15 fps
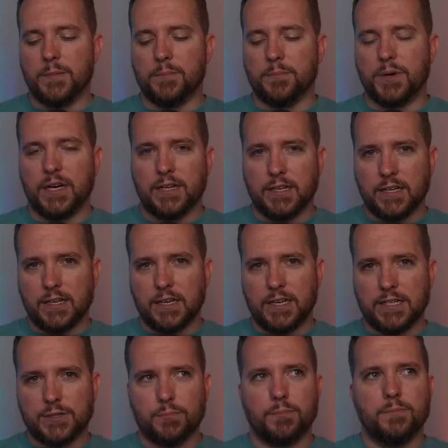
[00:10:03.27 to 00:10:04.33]
But
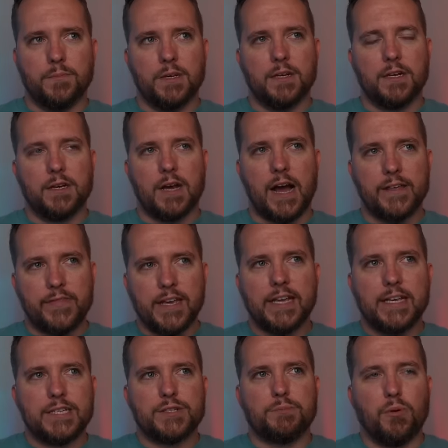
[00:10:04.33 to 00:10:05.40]
his, I
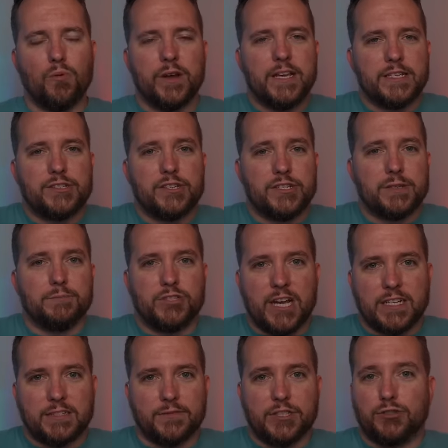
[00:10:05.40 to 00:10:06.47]
think his point is just
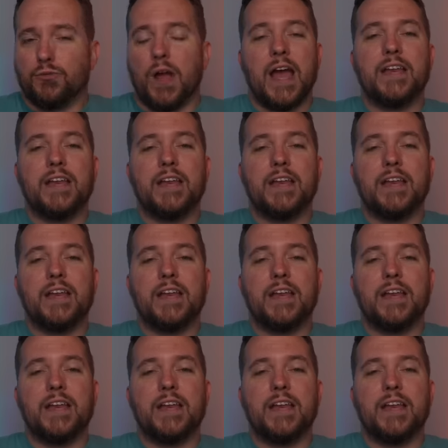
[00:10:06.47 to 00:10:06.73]
objectively true,